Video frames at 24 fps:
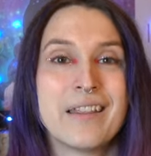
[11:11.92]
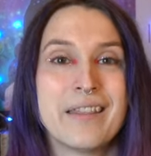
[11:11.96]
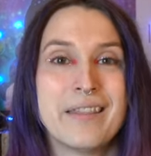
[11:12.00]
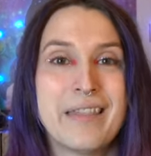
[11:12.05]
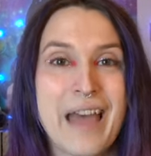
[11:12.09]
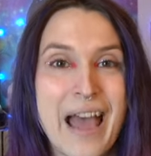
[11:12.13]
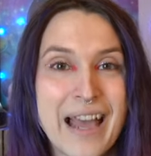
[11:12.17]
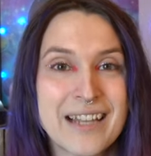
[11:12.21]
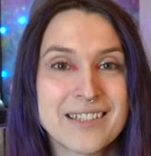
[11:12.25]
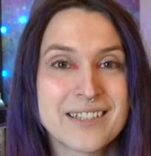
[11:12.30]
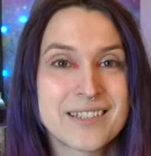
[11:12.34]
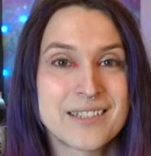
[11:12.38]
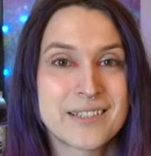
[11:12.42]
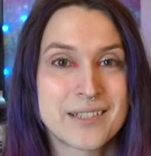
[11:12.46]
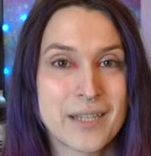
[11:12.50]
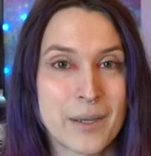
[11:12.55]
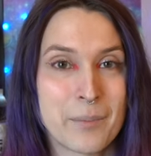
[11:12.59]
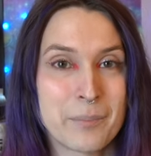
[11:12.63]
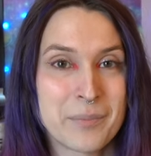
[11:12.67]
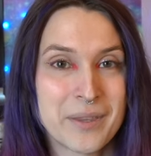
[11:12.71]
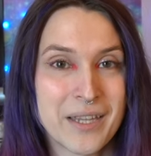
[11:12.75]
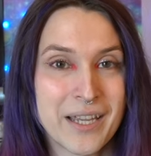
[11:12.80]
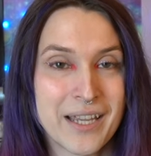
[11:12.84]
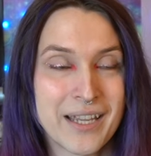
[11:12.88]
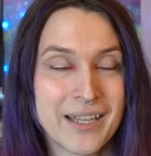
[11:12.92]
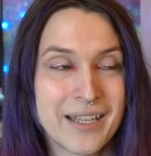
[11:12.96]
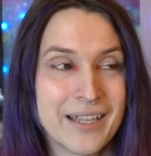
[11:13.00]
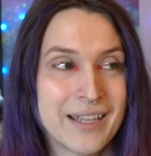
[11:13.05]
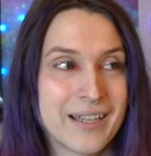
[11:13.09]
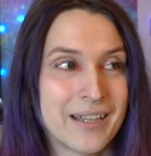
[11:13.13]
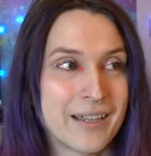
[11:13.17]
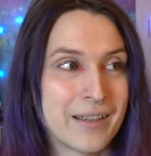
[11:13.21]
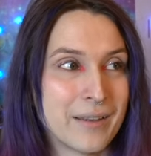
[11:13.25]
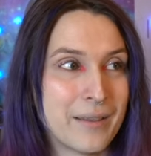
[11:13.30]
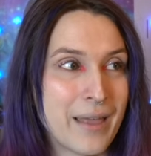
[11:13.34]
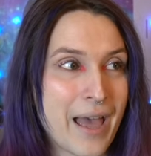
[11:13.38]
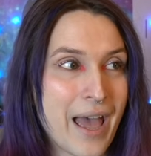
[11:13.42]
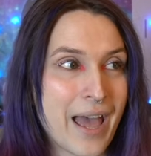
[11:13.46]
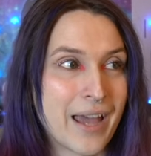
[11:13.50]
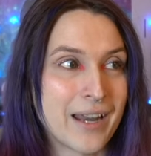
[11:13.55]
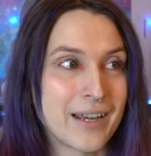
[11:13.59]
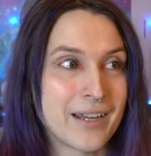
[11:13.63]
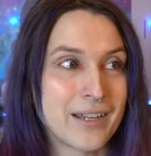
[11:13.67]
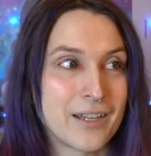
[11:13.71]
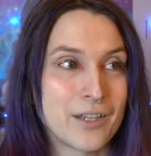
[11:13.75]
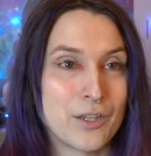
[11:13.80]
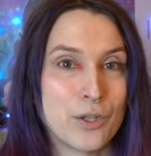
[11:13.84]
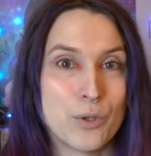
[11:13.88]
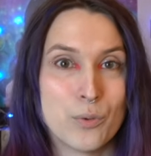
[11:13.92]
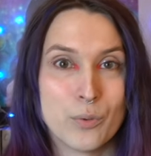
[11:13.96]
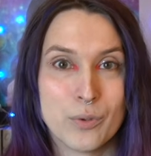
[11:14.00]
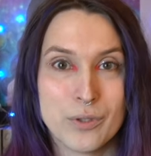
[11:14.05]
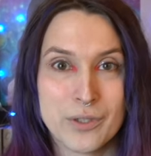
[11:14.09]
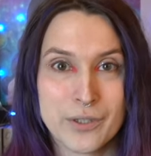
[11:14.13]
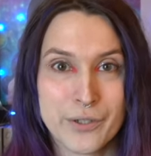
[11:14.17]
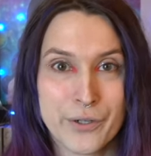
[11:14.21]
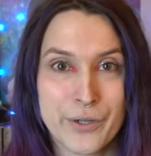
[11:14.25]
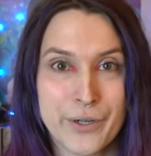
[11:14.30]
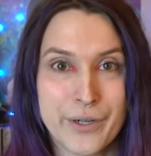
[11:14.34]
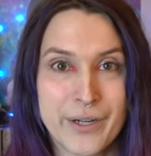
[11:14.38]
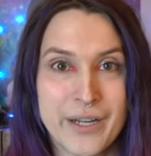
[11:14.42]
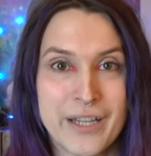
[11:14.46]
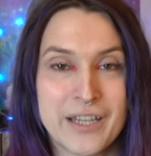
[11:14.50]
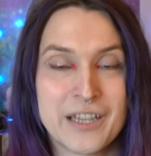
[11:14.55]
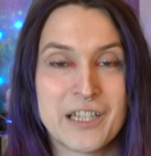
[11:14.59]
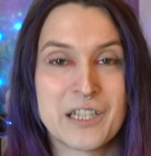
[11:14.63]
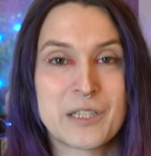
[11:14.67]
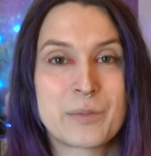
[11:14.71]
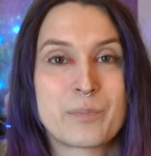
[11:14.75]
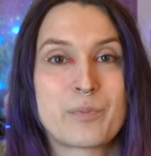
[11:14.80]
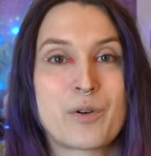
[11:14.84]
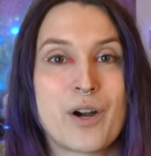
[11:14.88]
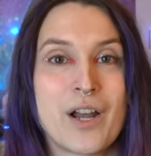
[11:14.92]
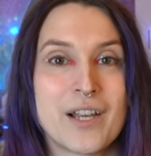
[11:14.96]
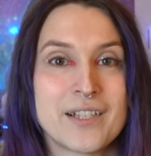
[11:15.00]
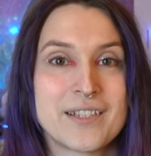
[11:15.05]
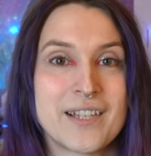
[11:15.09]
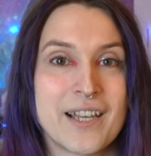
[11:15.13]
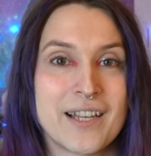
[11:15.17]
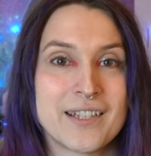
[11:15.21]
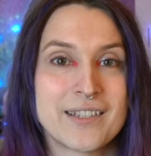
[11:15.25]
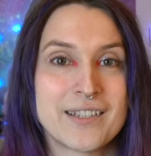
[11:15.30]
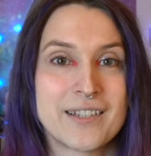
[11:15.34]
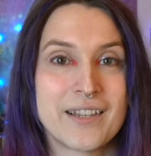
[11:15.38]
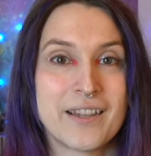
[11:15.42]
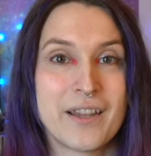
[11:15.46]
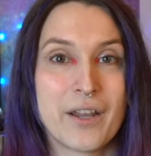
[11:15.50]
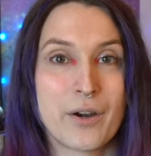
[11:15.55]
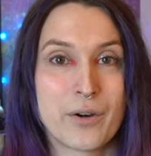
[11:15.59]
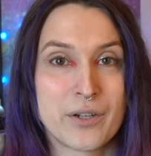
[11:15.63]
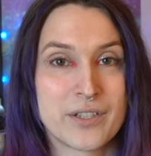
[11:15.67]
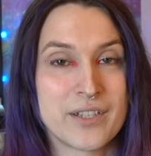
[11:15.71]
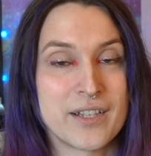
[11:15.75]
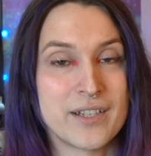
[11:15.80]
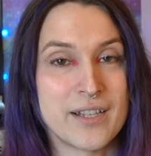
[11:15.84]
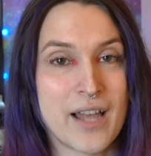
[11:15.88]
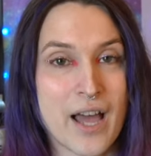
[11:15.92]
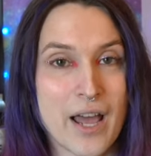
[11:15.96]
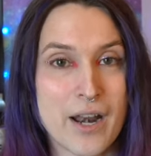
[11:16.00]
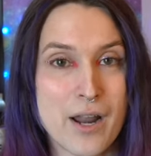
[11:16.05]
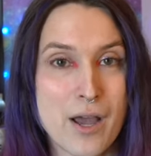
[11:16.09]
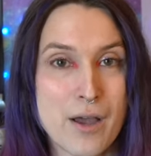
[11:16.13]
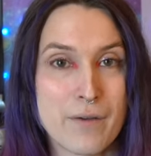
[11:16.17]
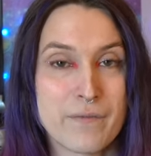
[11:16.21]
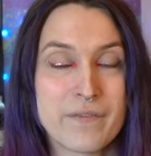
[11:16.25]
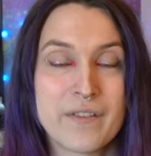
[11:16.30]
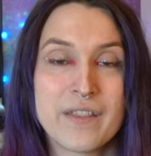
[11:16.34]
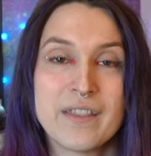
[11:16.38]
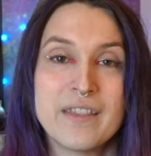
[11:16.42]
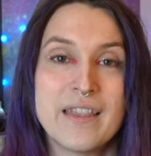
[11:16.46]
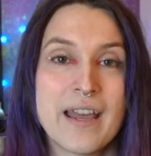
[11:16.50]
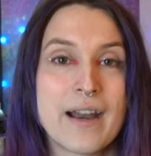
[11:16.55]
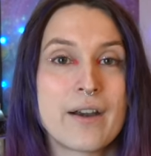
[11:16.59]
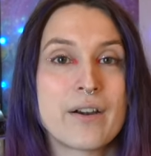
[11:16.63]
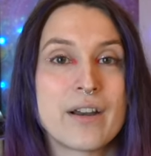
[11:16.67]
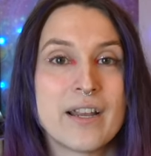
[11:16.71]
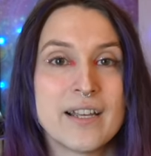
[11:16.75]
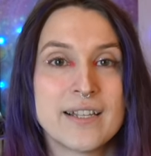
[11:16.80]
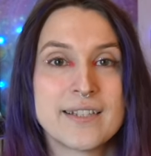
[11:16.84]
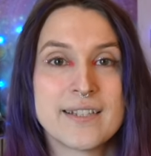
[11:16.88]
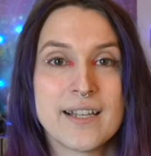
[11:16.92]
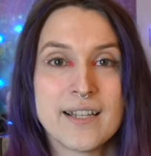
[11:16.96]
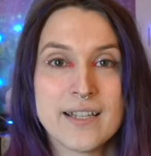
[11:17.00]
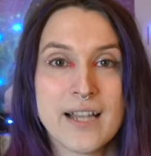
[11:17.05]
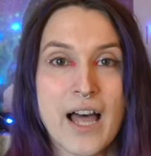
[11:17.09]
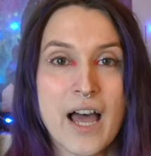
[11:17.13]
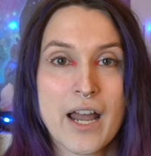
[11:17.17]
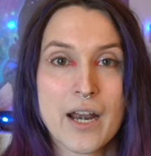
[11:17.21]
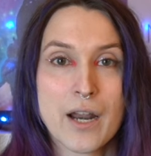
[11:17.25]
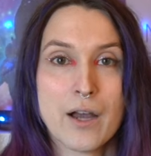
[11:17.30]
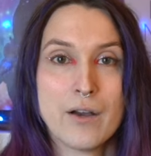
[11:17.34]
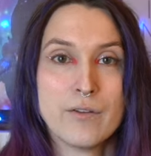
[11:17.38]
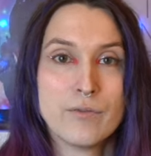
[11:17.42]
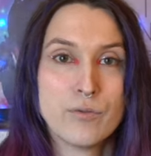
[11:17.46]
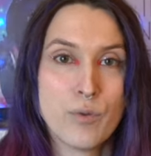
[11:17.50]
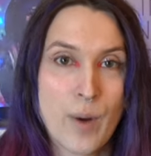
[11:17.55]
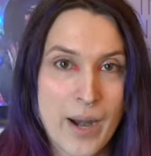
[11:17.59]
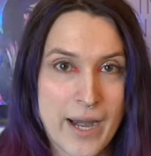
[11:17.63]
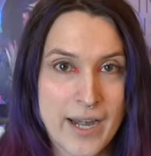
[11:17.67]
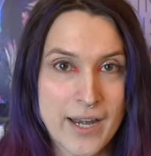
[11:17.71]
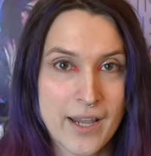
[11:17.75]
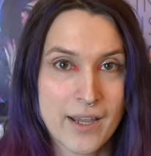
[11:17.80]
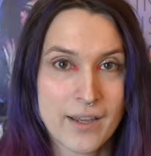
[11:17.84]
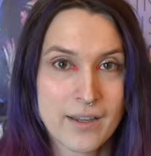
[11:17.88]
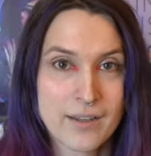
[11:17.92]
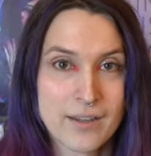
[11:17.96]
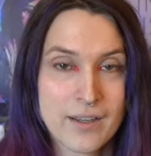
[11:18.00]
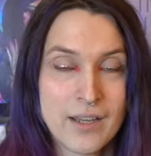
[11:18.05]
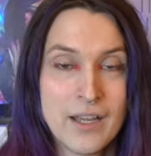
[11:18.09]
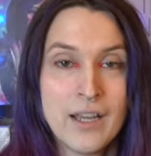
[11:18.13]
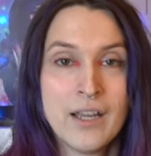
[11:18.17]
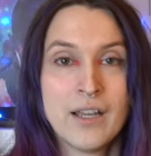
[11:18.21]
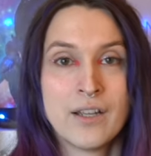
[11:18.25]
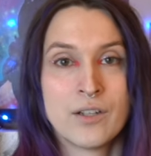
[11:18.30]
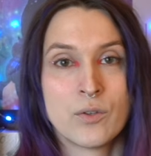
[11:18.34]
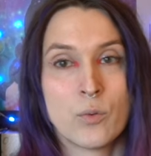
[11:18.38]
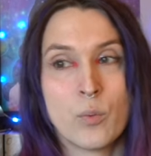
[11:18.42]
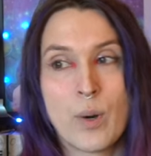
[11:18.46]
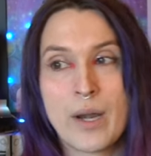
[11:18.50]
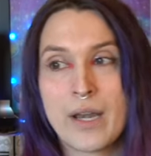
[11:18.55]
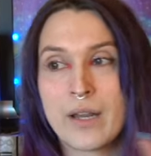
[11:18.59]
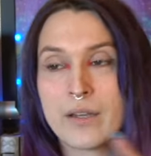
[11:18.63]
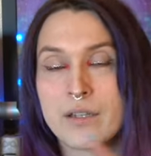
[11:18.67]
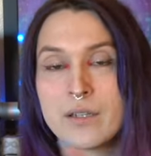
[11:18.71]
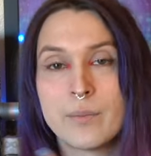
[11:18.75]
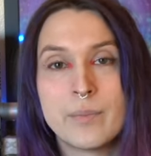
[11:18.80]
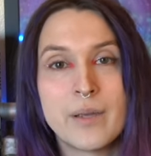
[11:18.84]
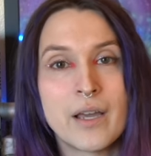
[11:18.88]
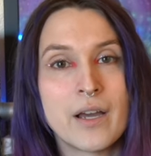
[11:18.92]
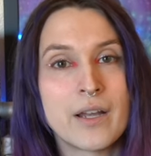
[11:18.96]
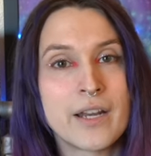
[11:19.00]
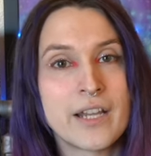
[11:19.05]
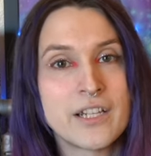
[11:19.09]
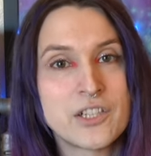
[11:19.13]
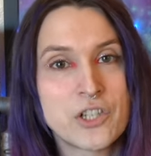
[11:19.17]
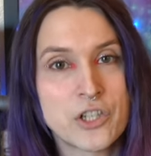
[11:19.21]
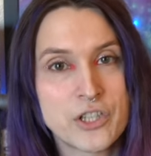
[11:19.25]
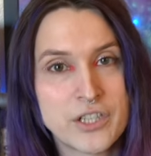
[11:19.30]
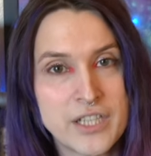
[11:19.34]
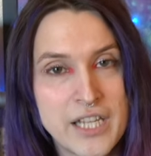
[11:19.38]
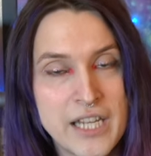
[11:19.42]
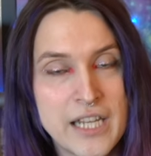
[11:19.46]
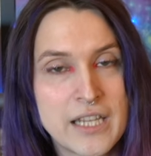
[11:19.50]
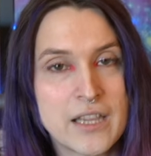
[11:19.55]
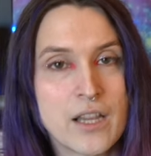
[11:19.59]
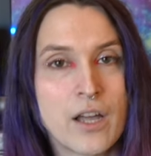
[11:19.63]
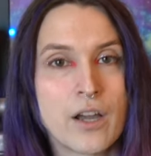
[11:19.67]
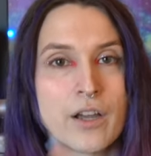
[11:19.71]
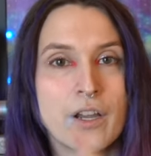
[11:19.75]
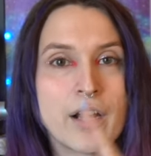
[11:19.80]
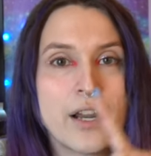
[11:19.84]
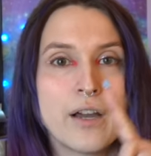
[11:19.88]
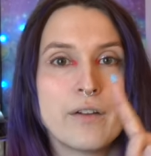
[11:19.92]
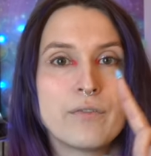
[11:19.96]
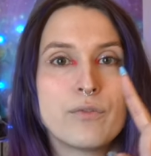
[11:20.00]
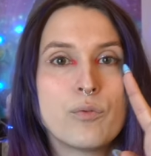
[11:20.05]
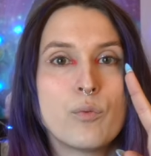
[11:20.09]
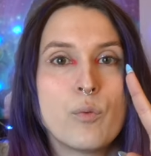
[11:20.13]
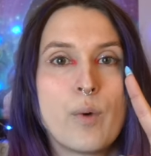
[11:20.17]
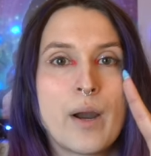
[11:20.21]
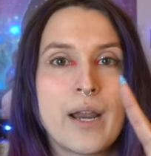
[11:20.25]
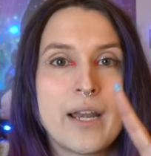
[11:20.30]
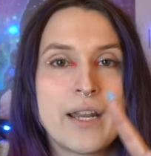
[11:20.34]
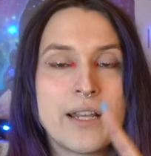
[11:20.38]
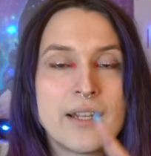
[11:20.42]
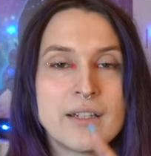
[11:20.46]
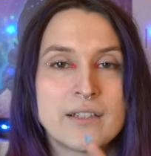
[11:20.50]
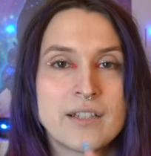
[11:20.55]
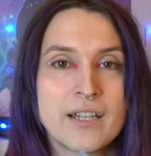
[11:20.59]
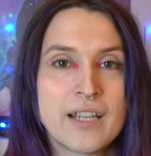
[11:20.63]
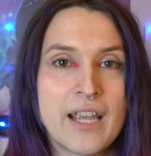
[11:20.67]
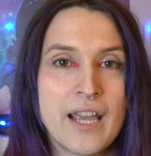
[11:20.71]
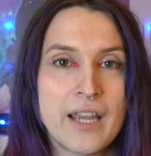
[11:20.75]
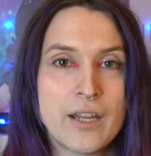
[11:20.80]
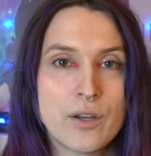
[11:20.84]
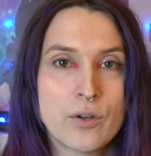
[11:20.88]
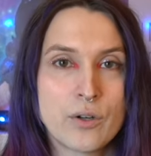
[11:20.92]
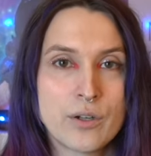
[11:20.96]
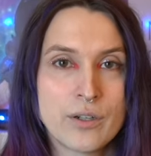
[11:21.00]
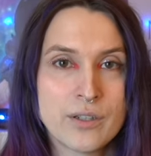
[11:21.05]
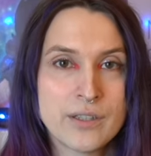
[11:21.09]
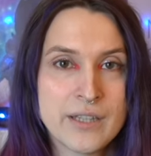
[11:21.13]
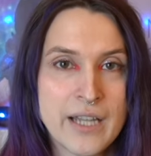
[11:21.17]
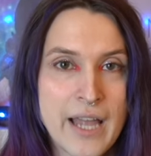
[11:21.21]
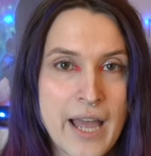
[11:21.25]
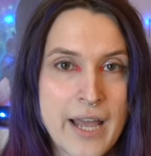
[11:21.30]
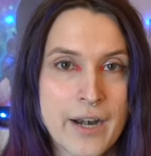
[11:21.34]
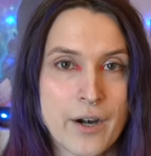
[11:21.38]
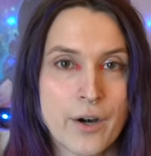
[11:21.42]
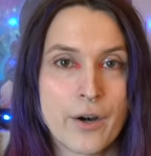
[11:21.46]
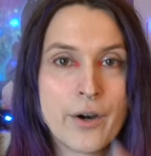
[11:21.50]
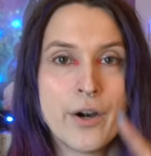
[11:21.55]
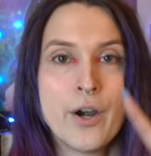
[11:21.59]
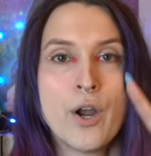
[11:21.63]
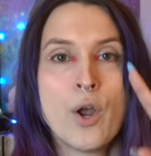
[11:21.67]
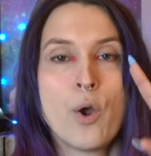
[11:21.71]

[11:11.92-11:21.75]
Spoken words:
That's something that you will learn in this process. There is a lot of. There is a lot of waiting. Waiting to be on HRT long enough. Waiting to get your letter.